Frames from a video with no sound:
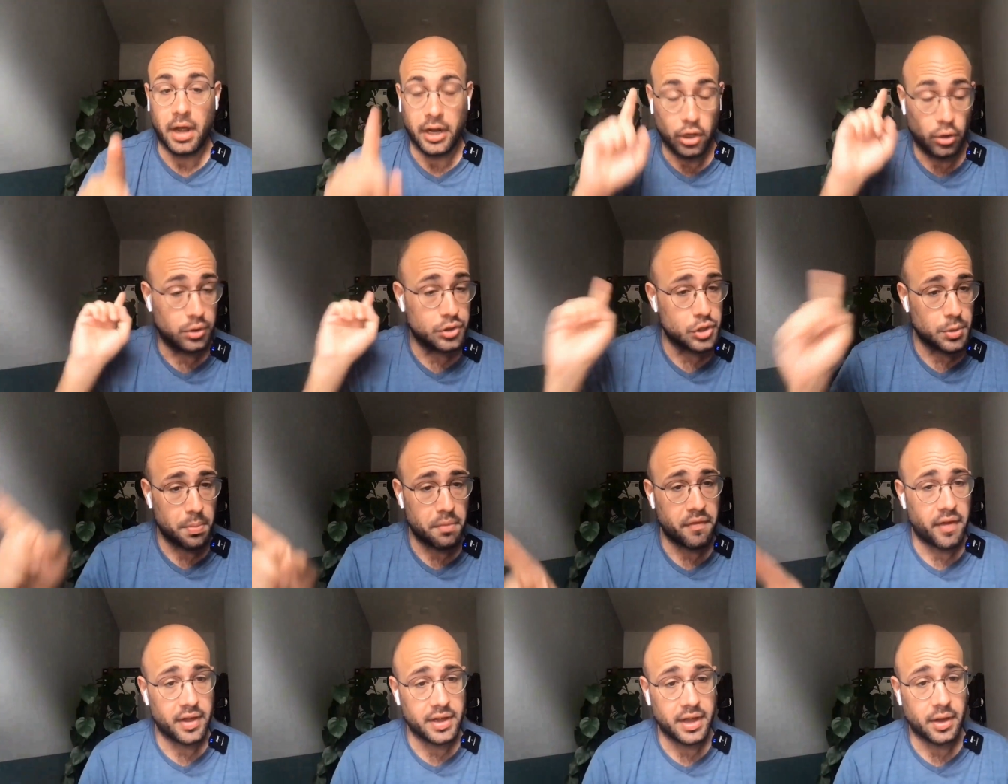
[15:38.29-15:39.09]
I know the
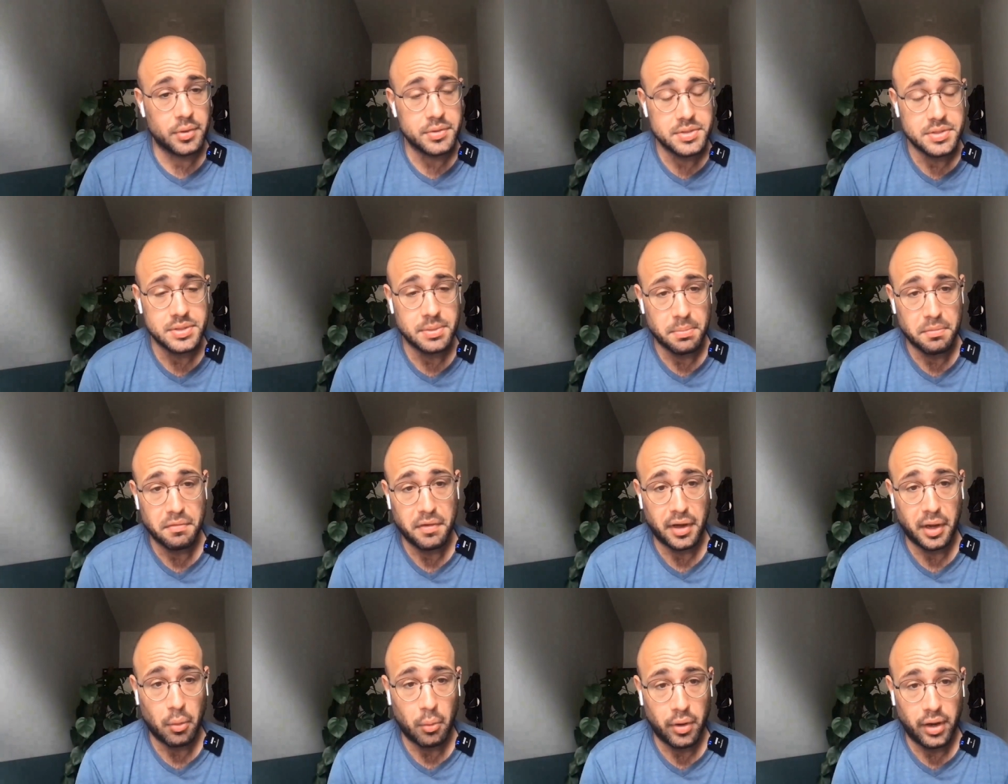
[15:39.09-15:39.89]
Shopify ecosystem
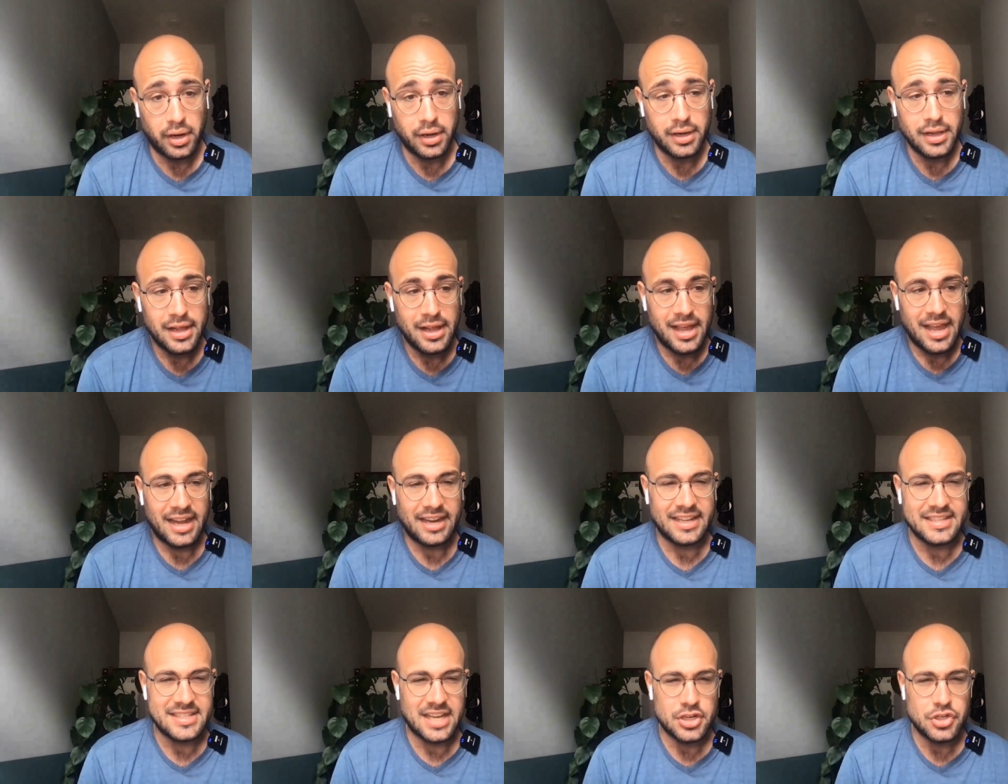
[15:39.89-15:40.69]
very well, and
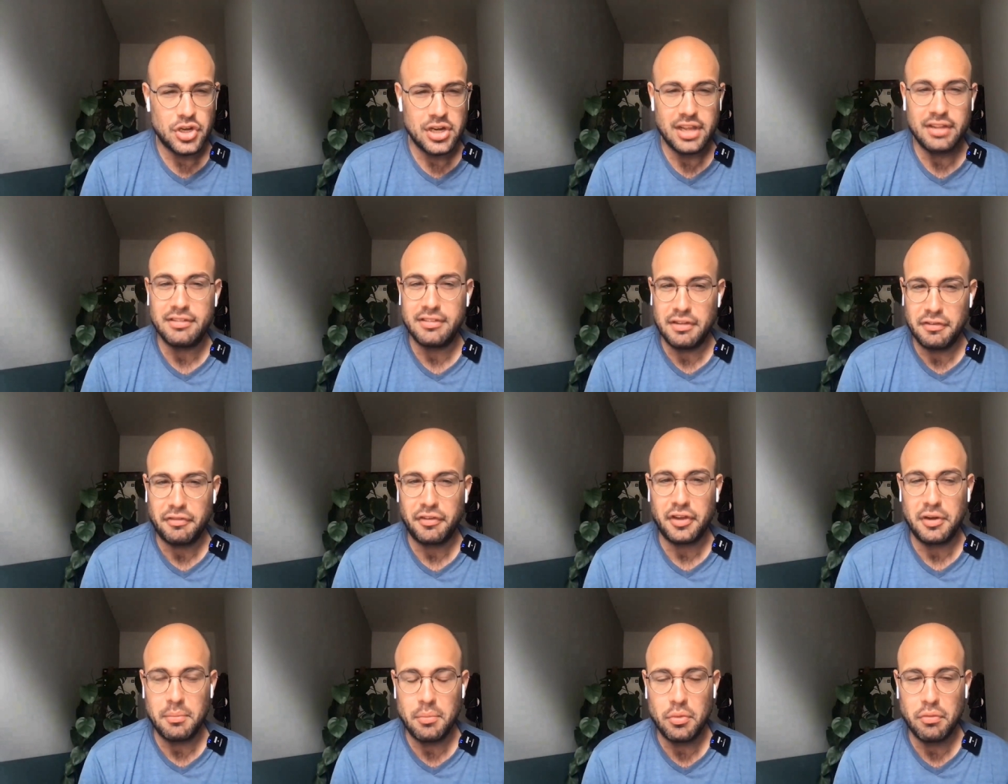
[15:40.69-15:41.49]
there's actually a
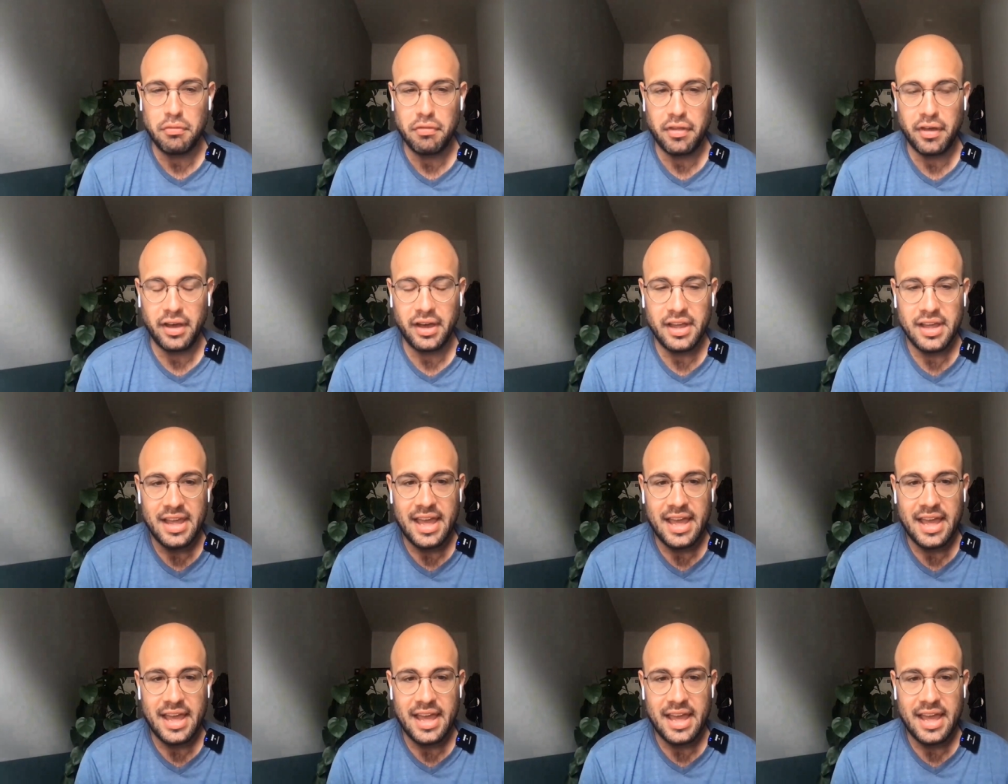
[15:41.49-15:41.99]
different move there.